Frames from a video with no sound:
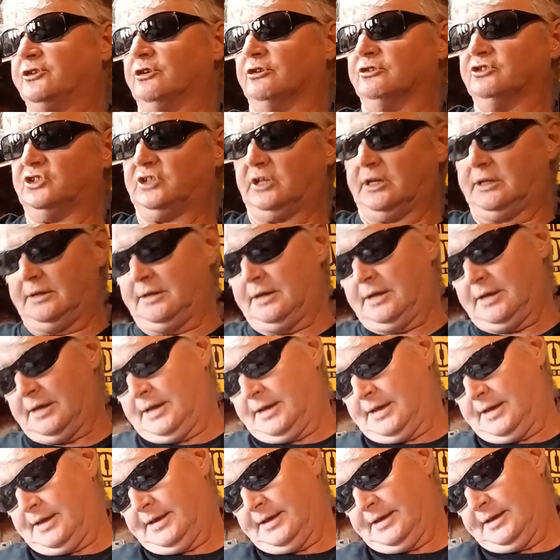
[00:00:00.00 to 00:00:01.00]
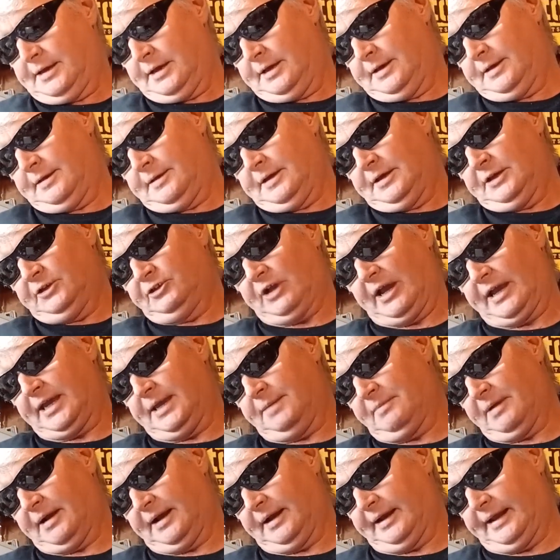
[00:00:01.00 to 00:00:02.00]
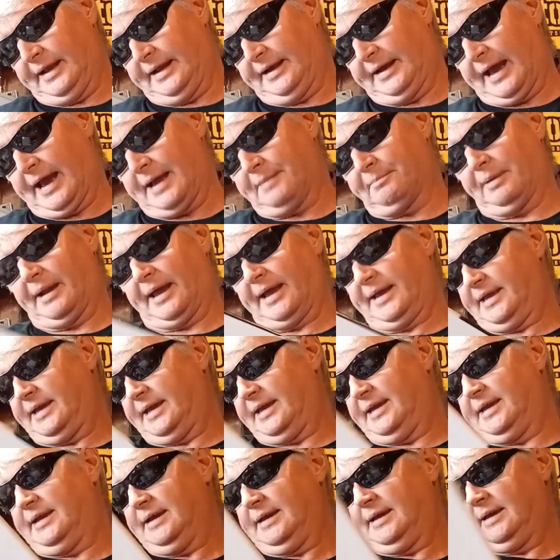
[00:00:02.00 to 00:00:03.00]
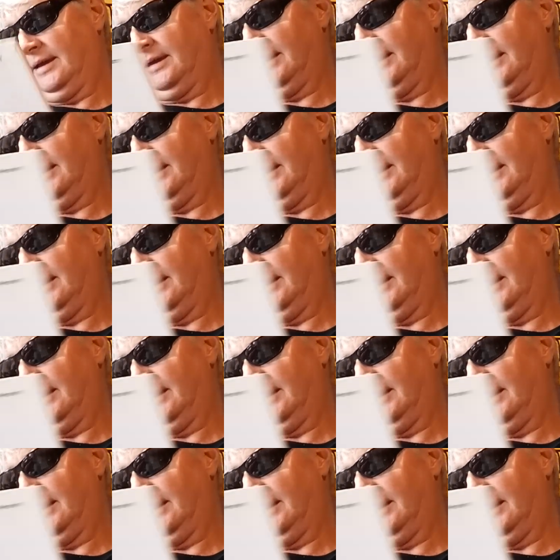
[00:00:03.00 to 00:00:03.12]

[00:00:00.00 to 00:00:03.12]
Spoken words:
Johnson, Jackie McLean, Art Blakey.